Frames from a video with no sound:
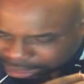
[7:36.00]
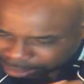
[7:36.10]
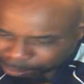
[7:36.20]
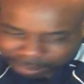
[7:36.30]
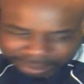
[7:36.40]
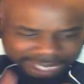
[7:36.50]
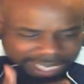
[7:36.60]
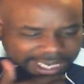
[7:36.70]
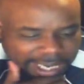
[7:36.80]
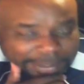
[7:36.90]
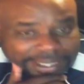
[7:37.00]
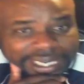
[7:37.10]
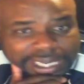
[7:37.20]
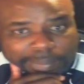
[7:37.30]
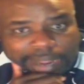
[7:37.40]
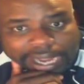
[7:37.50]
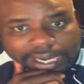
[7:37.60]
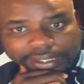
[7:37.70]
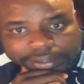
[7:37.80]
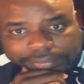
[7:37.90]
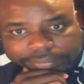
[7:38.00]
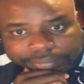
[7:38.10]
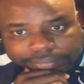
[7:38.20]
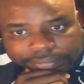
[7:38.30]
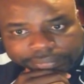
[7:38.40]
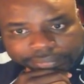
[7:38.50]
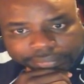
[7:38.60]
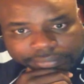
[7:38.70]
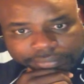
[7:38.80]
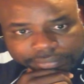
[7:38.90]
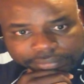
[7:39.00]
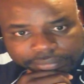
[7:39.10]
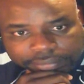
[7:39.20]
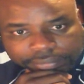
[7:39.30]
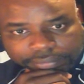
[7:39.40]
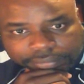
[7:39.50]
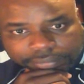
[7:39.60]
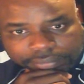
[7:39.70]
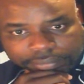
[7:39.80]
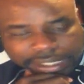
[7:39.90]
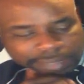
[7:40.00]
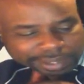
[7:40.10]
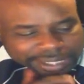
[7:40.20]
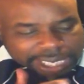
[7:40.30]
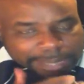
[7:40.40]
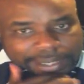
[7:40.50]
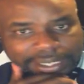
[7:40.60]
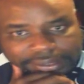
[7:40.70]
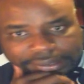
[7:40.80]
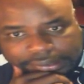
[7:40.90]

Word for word: Most High coming to get it back. Hmm. He redeemed us.